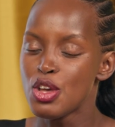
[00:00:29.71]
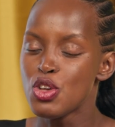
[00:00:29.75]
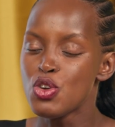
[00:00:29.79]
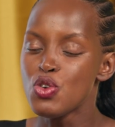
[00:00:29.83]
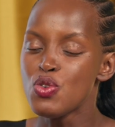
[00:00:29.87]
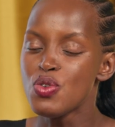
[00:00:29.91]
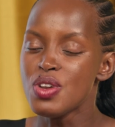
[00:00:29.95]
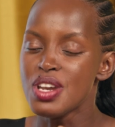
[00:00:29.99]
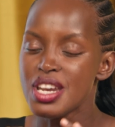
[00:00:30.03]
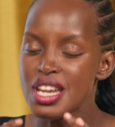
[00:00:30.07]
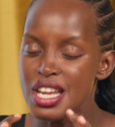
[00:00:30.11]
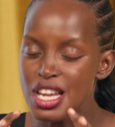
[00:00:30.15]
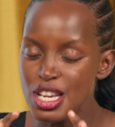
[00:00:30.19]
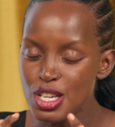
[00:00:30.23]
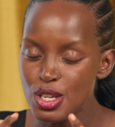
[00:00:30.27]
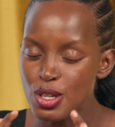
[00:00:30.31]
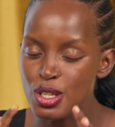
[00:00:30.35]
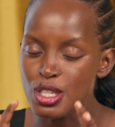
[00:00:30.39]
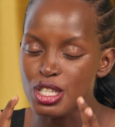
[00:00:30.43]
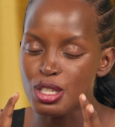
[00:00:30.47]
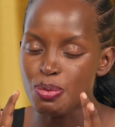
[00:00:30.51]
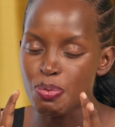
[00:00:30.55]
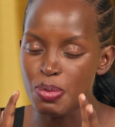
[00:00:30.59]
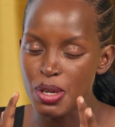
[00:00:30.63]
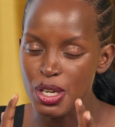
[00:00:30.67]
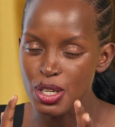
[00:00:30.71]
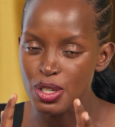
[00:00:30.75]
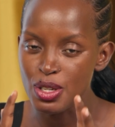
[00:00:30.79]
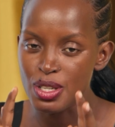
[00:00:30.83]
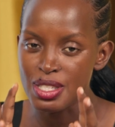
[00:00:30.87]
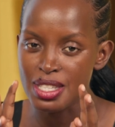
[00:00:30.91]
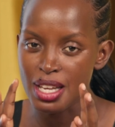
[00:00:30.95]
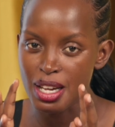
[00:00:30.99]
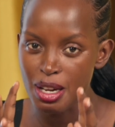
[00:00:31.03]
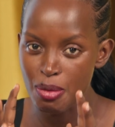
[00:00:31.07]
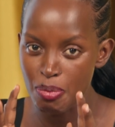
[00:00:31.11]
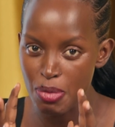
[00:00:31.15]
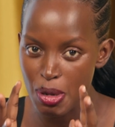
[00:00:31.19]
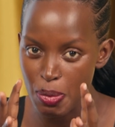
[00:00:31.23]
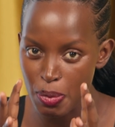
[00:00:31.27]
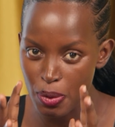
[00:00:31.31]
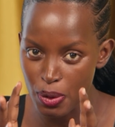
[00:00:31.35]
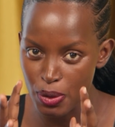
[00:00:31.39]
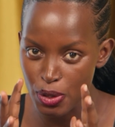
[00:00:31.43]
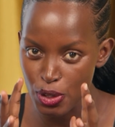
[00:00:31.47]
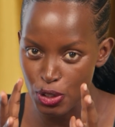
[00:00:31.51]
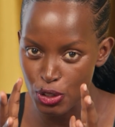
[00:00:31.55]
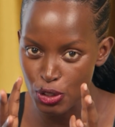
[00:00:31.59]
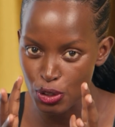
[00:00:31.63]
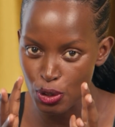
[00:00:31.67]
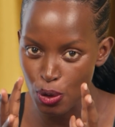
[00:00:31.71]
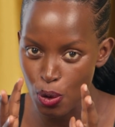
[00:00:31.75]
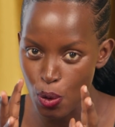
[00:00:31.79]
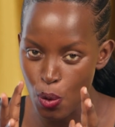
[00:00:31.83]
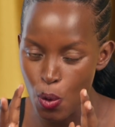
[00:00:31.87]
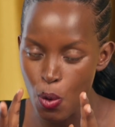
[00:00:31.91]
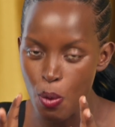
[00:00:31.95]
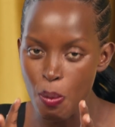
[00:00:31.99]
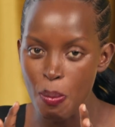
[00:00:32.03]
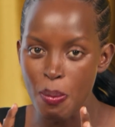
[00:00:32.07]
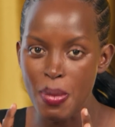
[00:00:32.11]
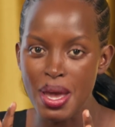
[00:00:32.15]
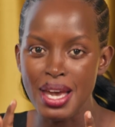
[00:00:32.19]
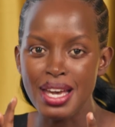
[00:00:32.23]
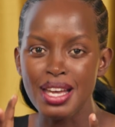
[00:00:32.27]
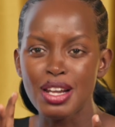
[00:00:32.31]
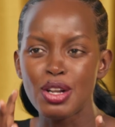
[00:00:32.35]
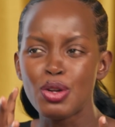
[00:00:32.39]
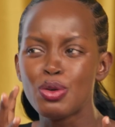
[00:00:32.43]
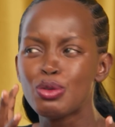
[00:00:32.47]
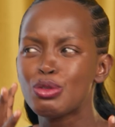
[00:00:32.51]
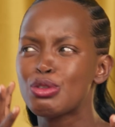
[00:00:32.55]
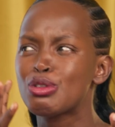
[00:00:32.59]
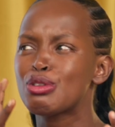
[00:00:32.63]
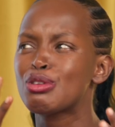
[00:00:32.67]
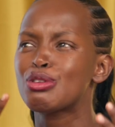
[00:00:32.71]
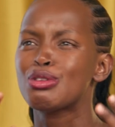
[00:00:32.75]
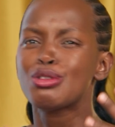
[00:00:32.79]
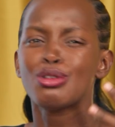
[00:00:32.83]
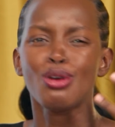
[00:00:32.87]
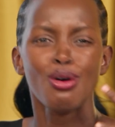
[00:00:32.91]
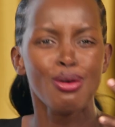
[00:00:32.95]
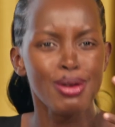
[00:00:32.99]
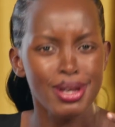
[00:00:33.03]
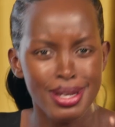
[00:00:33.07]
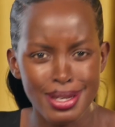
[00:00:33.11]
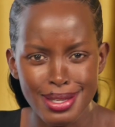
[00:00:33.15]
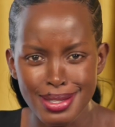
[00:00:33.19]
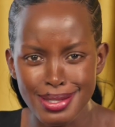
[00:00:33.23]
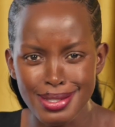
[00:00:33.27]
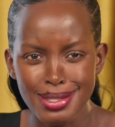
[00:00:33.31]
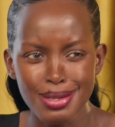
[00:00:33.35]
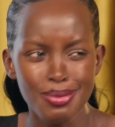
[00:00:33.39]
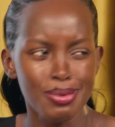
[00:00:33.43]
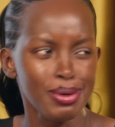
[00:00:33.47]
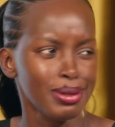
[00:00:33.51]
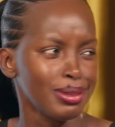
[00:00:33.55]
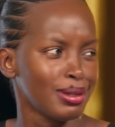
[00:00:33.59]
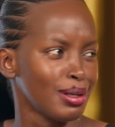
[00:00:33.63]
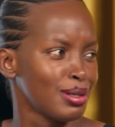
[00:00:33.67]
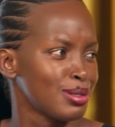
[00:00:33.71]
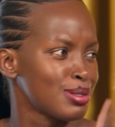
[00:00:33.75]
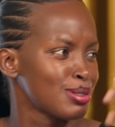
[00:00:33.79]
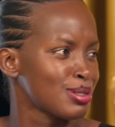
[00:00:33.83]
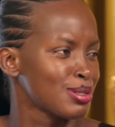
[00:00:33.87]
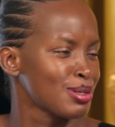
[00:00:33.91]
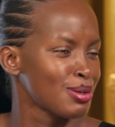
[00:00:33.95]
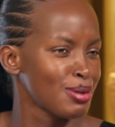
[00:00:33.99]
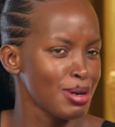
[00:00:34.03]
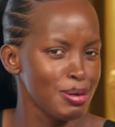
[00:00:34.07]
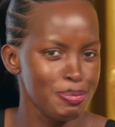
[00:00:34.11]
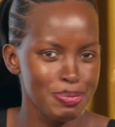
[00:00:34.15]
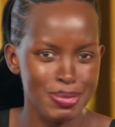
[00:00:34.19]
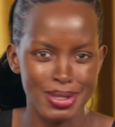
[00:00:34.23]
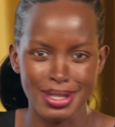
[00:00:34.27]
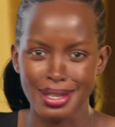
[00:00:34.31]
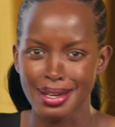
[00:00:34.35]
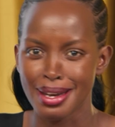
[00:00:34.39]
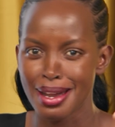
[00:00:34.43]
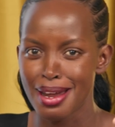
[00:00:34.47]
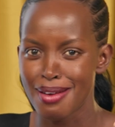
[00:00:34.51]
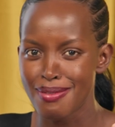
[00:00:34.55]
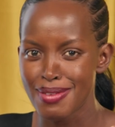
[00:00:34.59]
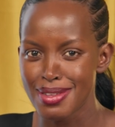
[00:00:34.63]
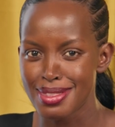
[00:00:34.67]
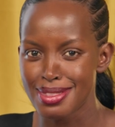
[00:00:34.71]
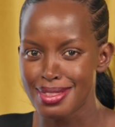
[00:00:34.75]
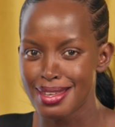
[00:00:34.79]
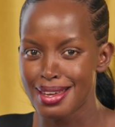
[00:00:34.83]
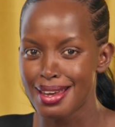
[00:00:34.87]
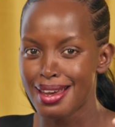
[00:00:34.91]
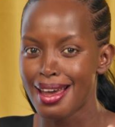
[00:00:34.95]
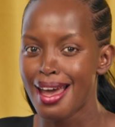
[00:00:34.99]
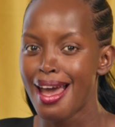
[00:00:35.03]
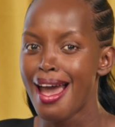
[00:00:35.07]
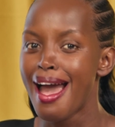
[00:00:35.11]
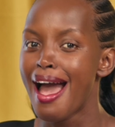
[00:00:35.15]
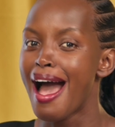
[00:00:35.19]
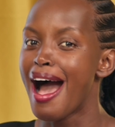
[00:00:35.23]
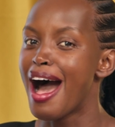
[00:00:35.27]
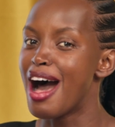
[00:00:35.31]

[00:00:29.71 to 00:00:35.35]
you need to speak to certain people on this show who make it look so easy with the scripts and everything.